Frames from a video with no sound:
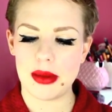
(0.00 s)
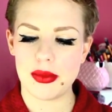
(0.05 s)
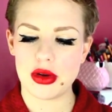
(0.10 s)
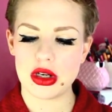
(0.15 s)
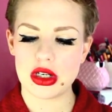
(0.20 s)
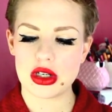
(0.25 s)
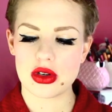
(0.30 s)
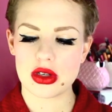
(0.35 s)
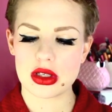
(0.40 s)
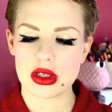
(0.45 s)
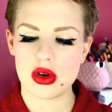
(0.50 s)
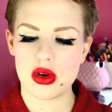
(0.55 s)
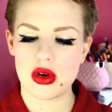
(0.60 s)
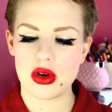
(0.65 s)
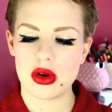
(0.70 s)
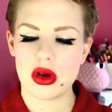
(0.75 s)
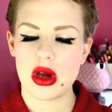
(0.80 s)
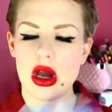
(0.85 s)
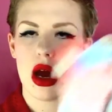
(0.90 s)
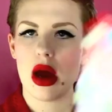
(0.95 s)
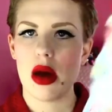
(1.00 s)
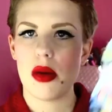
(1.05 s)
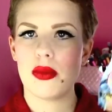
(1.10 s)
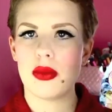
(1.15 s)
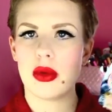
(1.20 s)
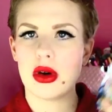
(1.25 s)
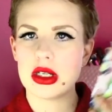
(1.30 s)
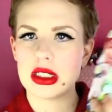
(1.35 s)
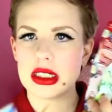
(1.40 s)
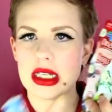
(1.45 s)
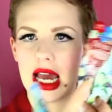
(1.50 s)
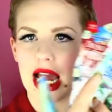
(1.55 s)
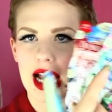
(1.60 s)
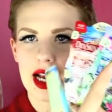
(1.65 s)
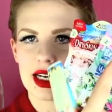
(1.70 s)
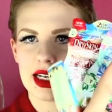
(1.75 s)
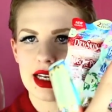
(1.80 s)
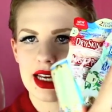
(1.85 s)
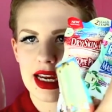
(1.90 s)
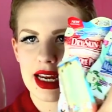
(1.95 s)
I'm pretty sure it's called
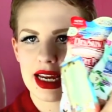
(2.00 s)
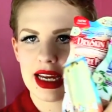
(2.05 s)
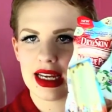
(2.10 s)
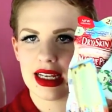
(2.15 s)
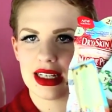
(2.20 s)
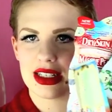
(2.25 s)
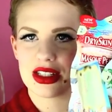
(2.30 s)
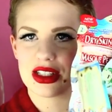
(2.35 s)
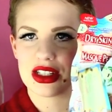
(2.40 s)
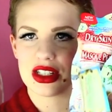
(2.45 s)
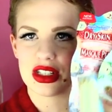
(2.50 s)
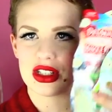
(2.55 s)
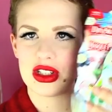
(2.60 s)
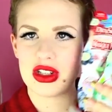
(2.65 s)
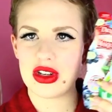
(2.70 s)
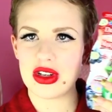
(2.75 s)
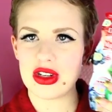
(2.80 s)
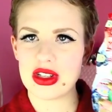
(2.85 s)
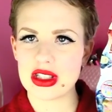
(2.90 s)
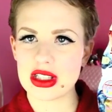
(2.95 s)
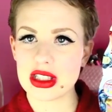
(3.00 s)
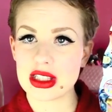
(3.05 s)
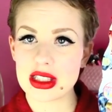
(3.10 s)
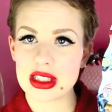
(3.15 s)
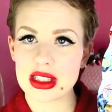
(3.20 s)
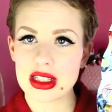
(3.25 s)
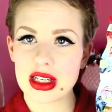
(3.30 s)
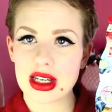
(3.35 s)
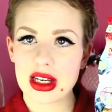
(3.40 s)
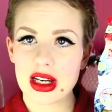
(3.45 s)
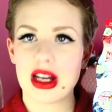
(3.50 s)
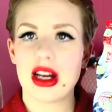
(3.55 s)
Montagne Denise.